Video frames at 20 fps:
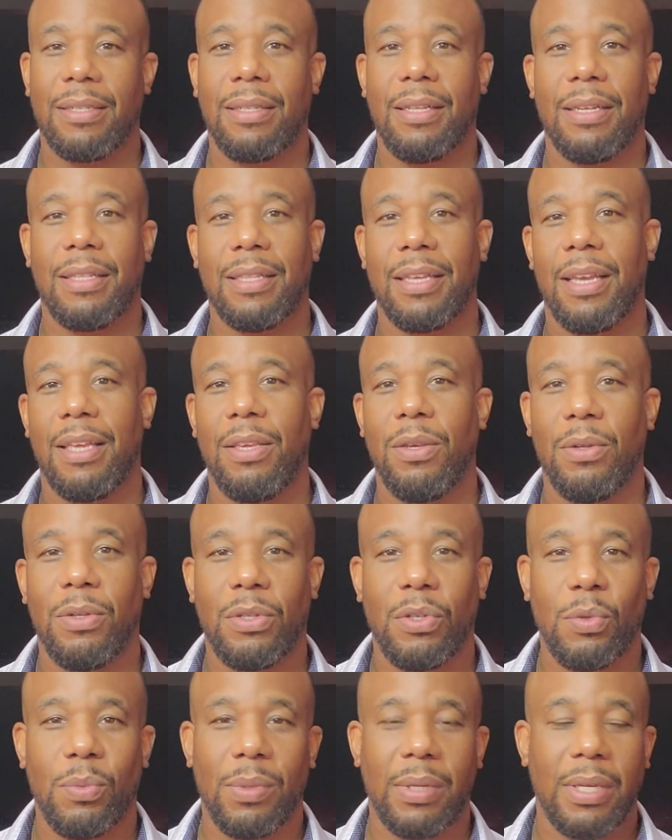Click that
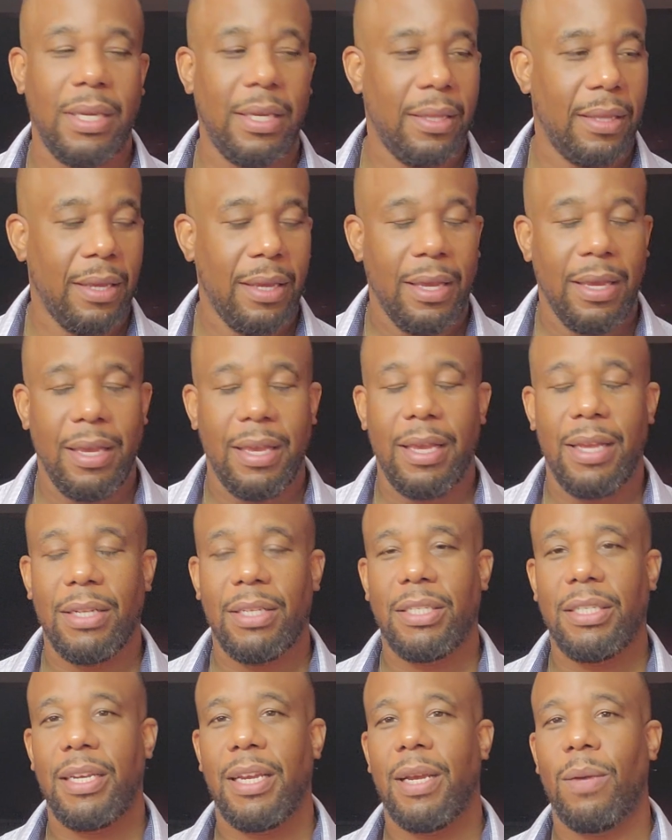YouTube link
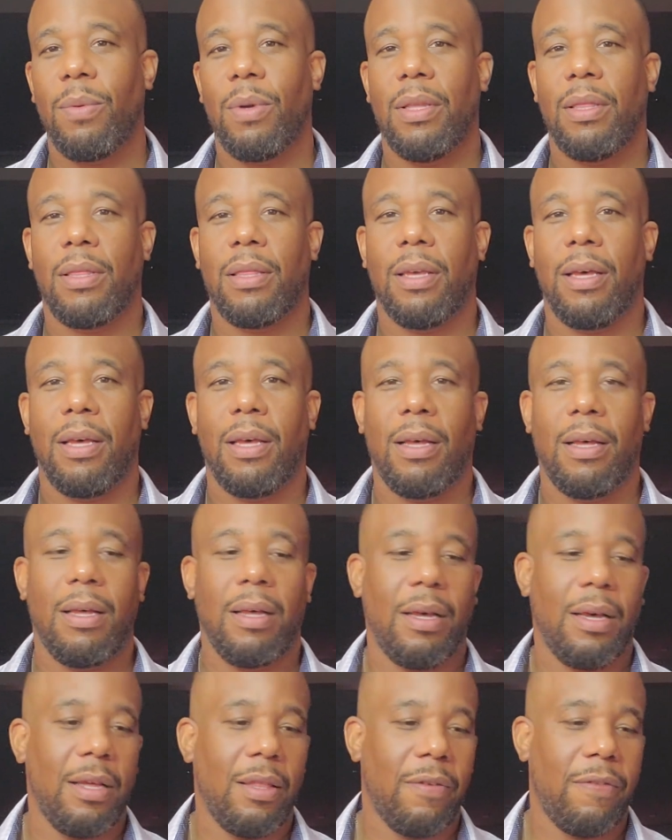and share with
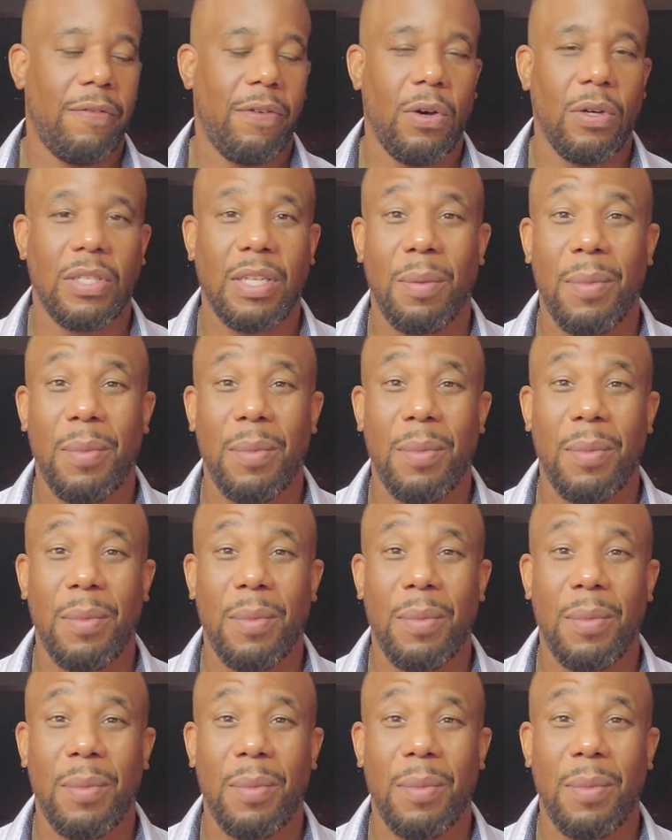other folks.